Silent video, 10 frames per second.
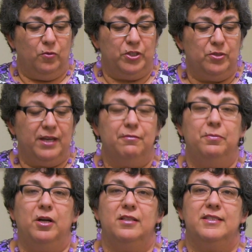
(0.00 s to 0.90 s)
We do have a
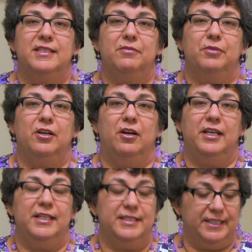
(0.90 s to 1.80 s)
policy
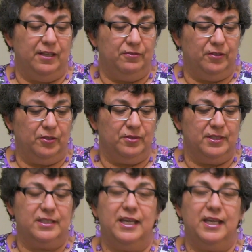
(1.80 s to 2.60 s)
regarding cell phones,